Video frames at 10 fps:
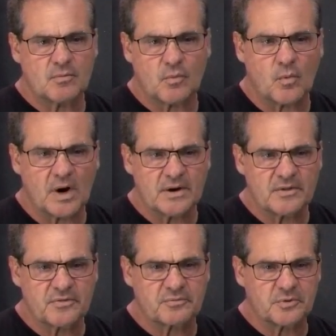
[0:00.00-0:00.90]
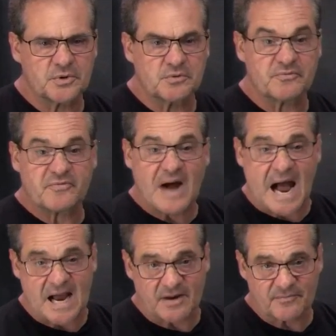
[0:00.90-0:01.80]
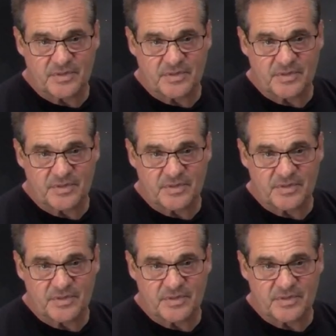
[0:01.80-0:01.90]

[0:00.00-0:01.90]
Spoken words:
1 through 5.